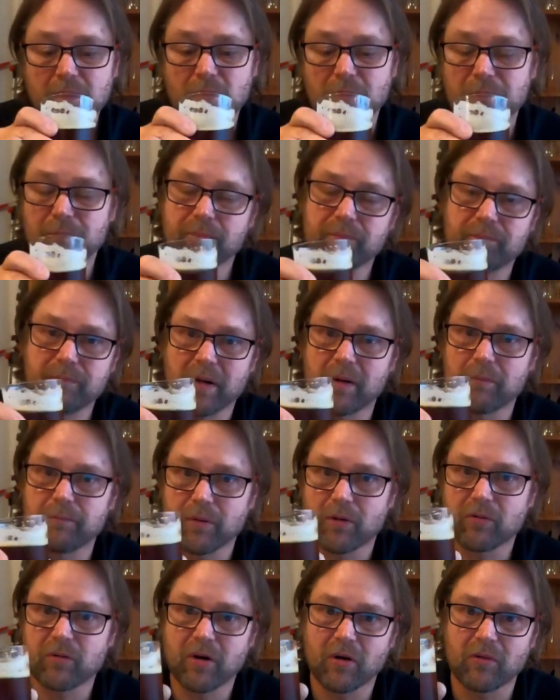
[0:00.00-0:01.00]
Oh,
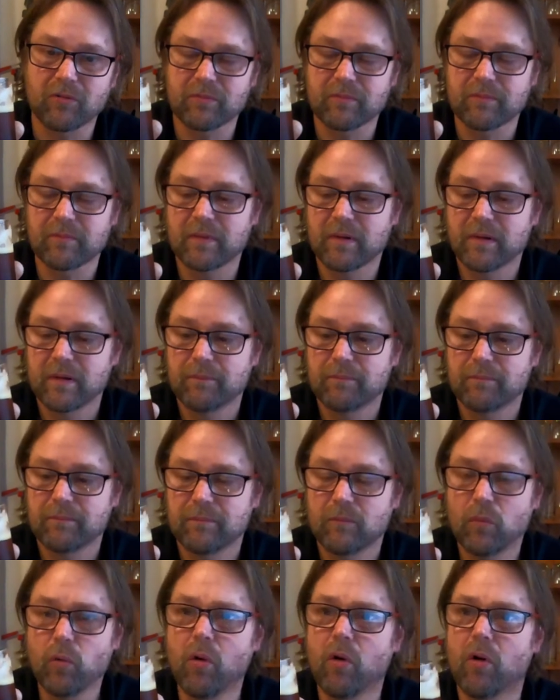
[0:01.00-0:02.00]
mountain bolt coat.
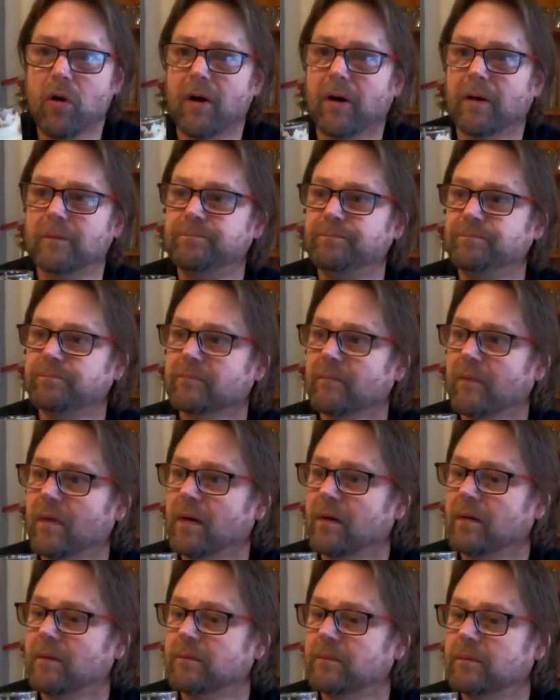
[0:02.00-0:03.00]
Whoa,
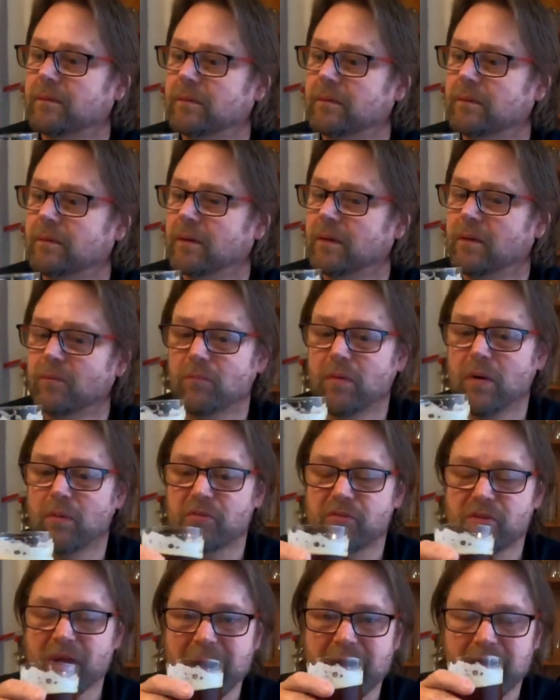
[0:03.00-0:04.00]

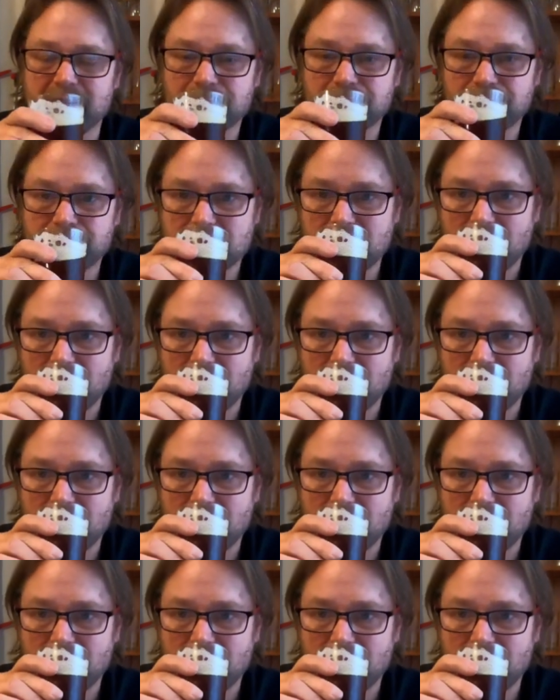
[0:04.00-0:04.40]
what was that?